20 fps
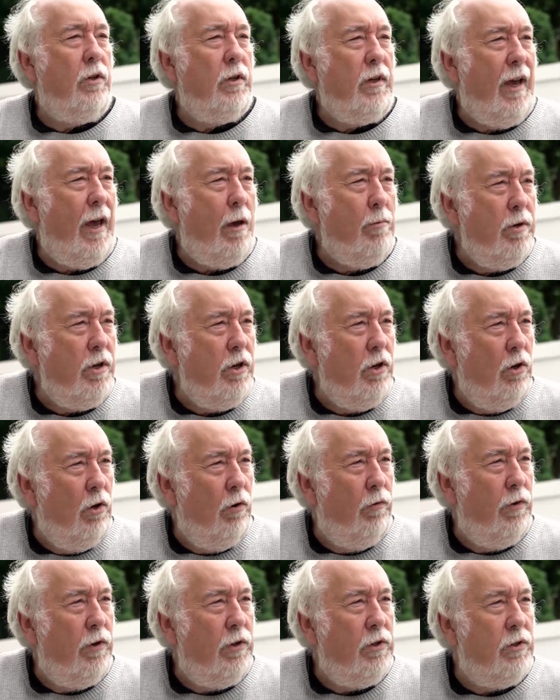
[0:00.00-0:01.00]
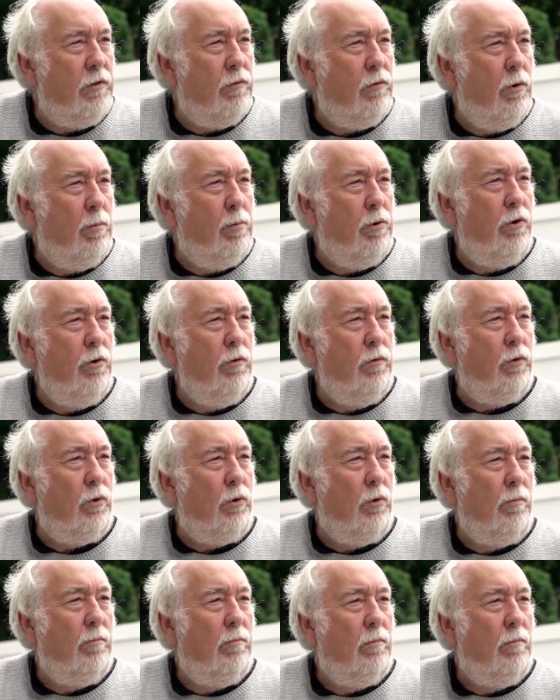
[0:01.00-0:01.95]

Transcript: the Cabinet Office for approval.